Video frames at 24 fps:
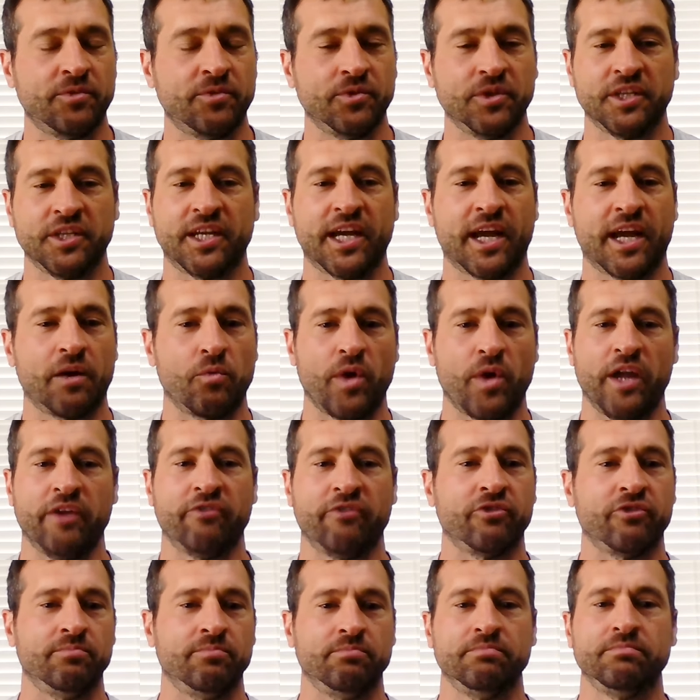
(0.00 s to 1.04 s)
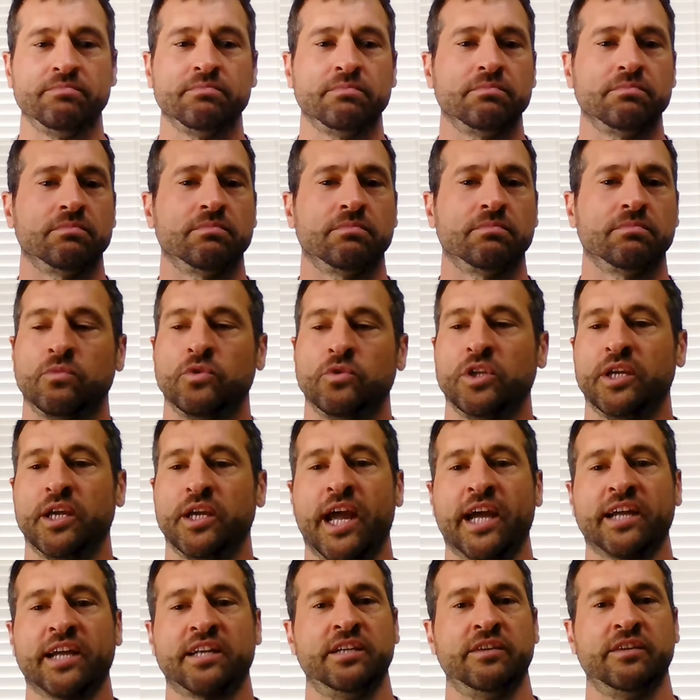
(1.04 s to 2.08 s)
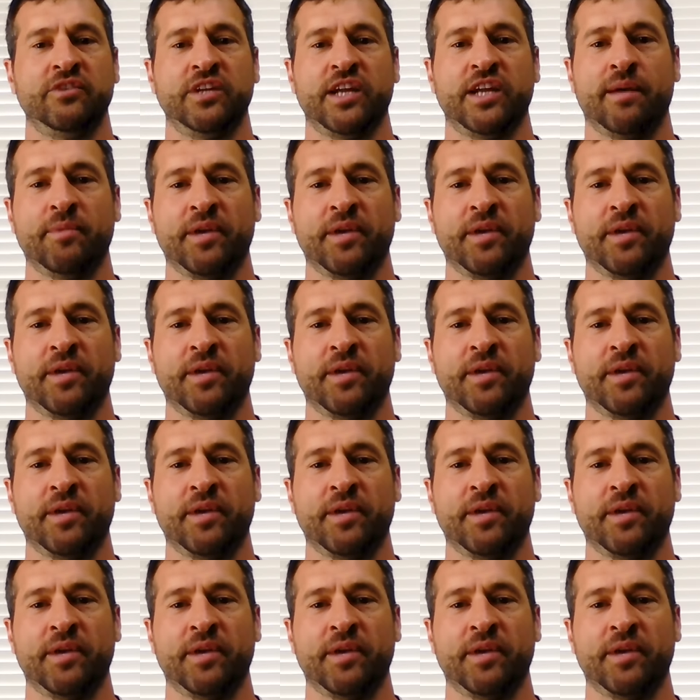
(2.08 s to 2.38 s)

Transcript: and really got away from really activity.